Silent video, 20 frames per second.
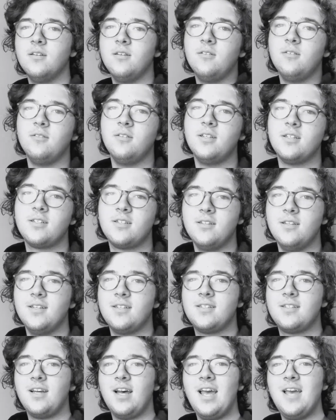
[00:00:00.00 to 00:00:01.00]
this
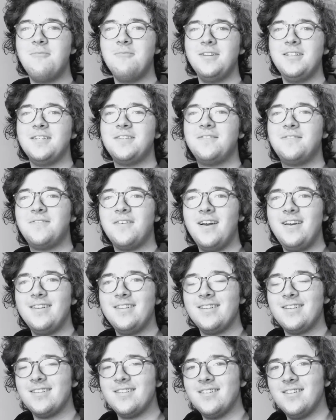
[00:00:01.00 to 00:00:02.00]
time when he's
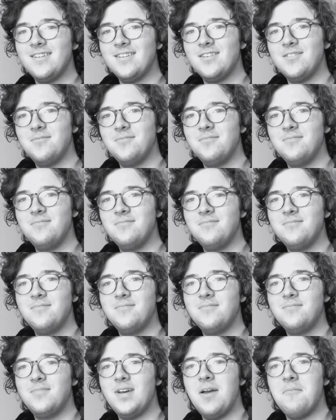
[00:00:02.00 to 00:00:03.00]
fighting,
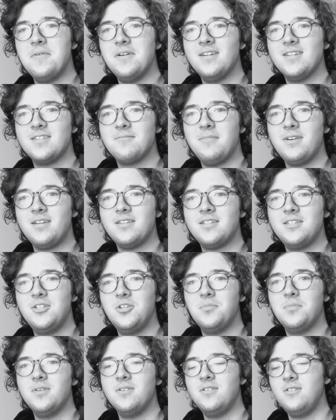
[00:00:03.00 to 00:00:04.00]
Batman doesn't make a
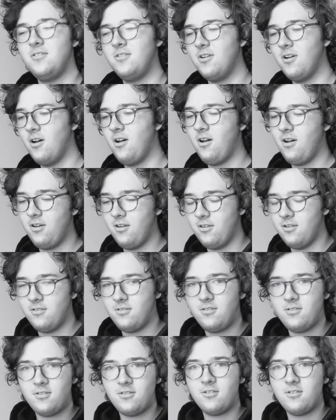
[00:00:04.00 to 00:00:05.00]
stupid God,
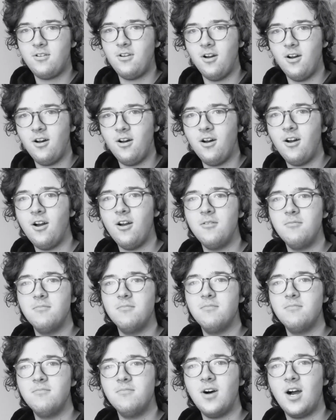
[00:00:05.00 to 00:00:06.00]

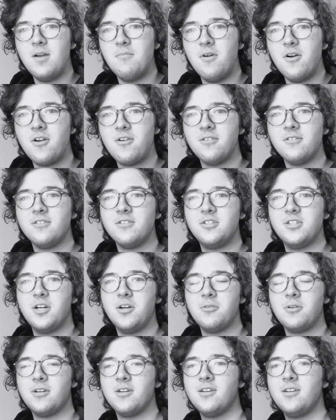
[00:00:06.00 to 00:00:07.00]
I'm hurt
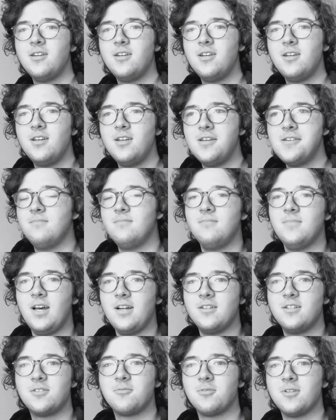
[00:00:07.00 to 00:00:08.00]
joke. I
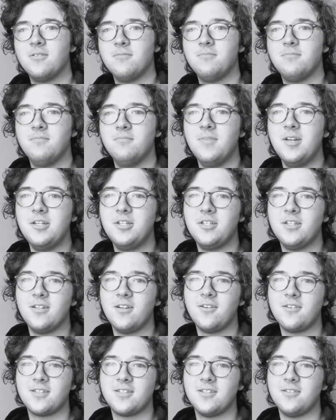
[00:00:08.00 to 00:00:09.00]
just want to mention
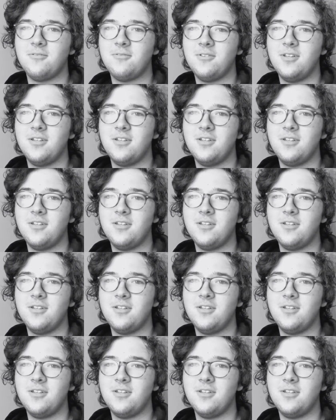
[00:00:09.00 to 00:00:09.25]
also the